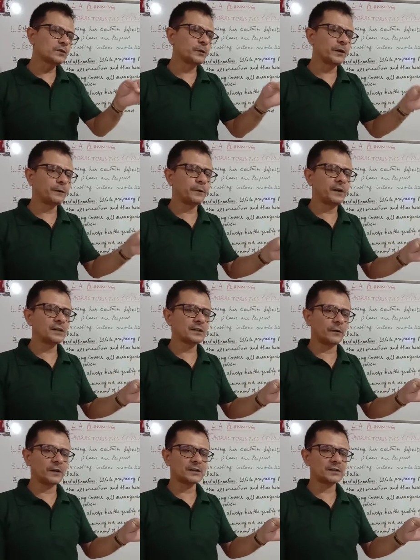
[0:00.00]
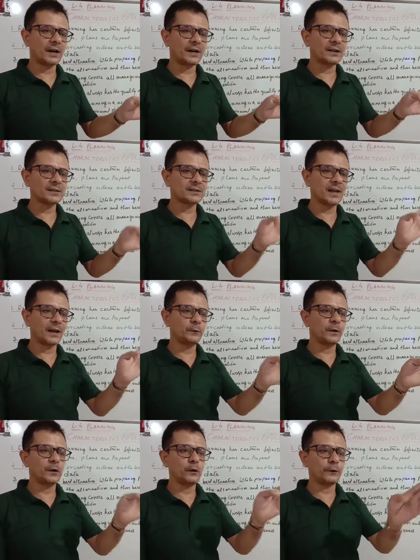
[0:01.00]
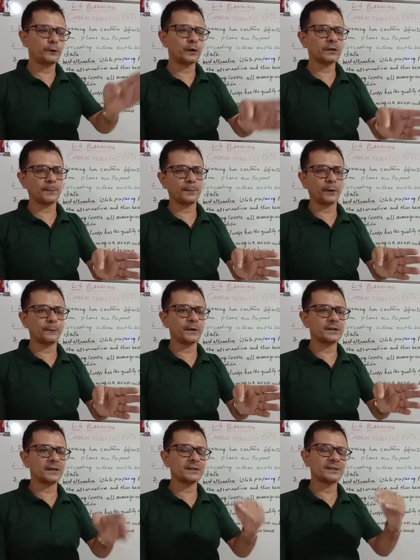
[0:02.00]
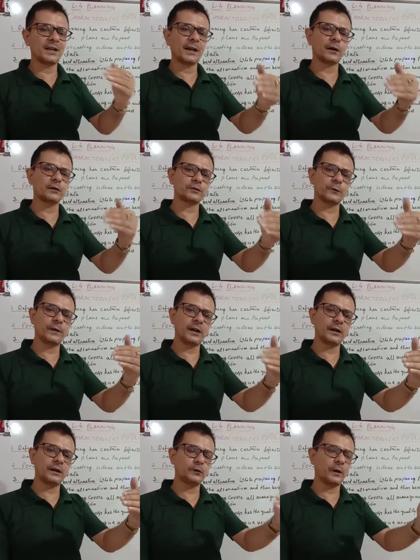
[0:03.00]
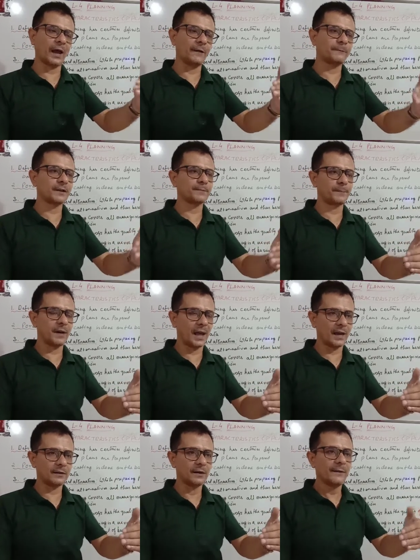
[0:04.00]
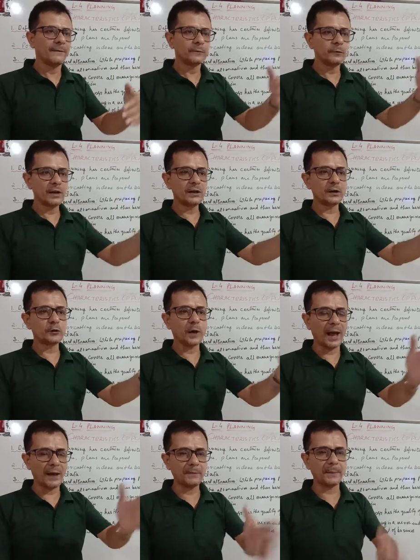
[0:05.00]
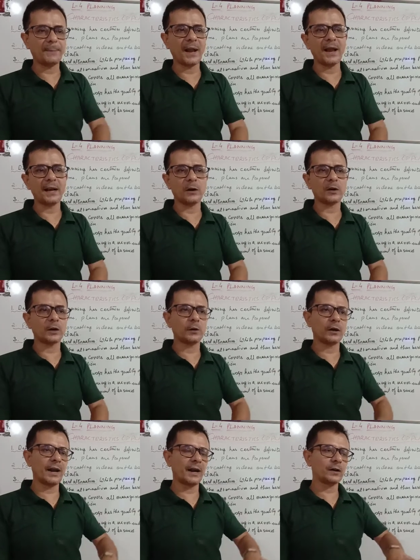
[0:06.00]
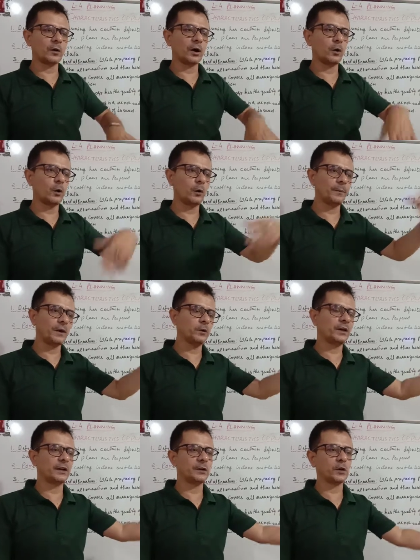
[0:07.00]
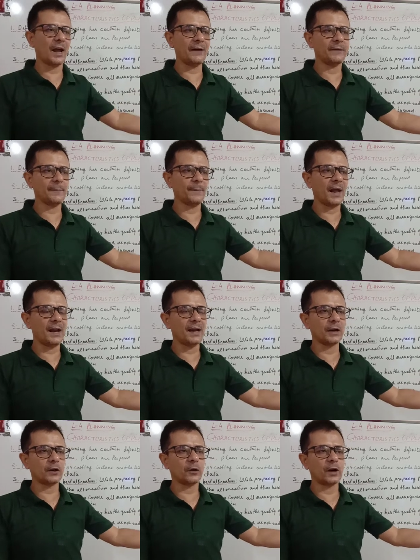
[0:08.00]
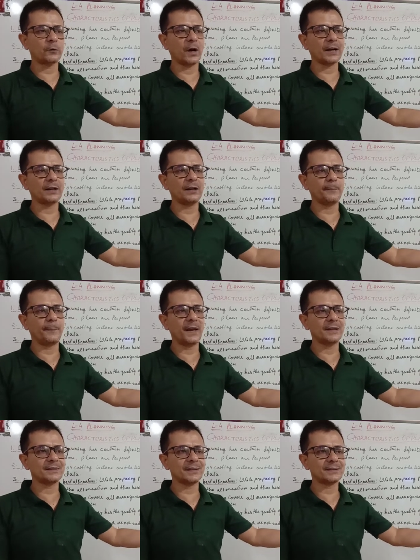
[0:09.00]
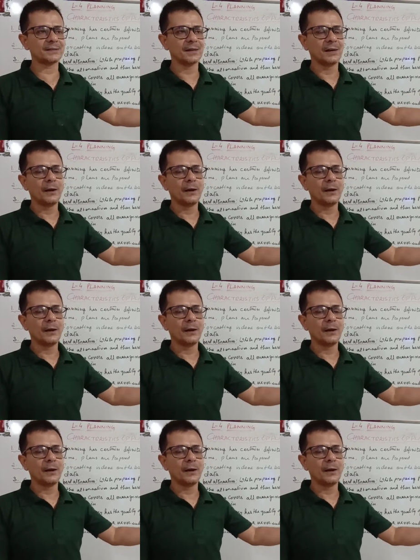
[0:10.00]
we finish our studies, then we go for the professions. There also we need to have a plan. We need to have a plan at our home. We need to have a plan at our working places.